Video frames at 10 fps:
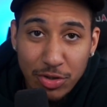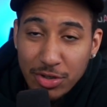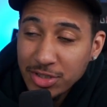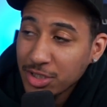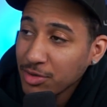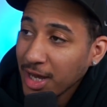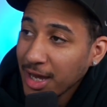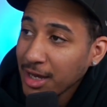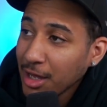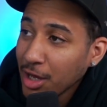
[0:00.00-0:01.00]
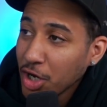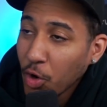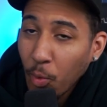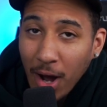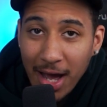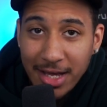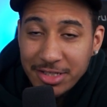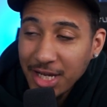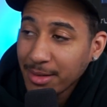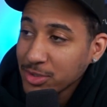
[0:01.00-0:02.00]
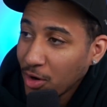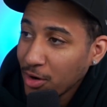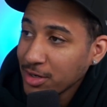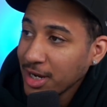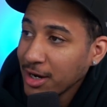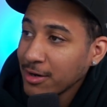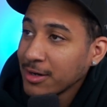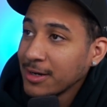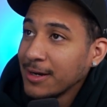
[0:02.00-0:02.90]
You still got Kawhi and James Harden there.